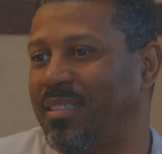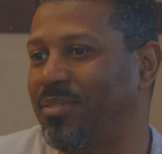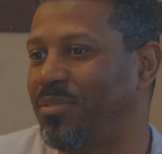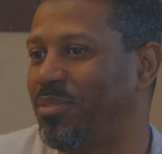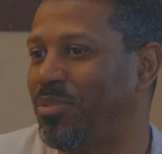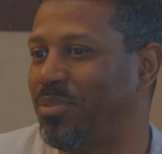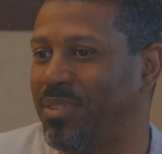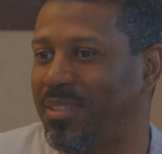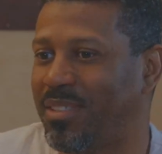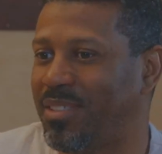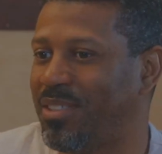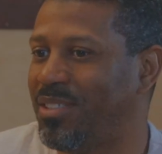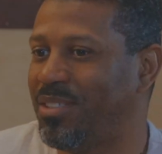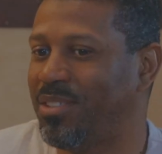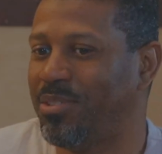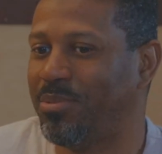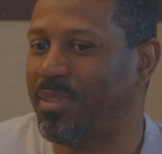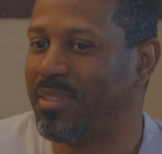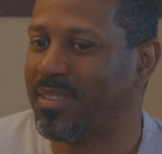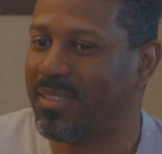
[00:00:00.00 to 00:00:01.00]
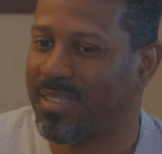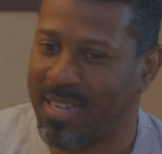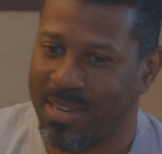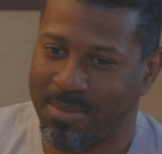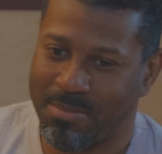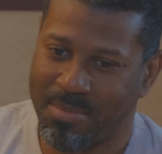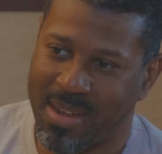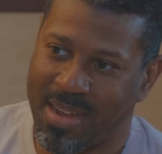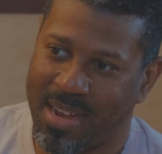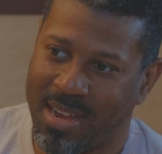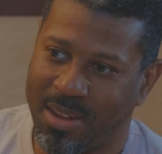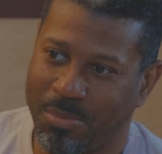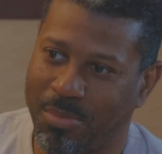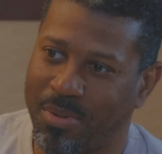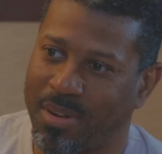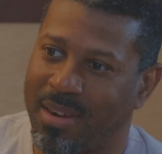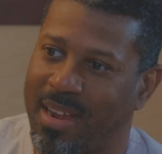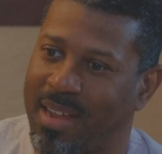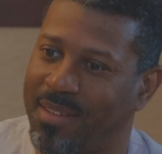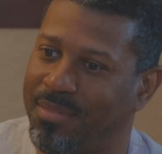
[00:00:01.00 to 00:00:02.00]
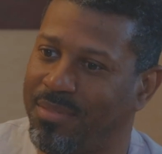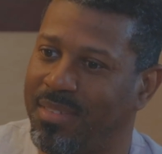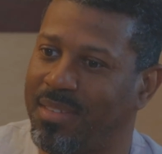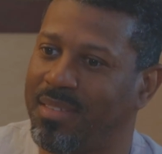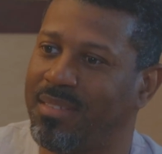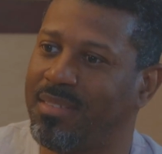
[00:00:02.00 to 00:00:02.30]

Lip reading: if it was a situation like mine where I,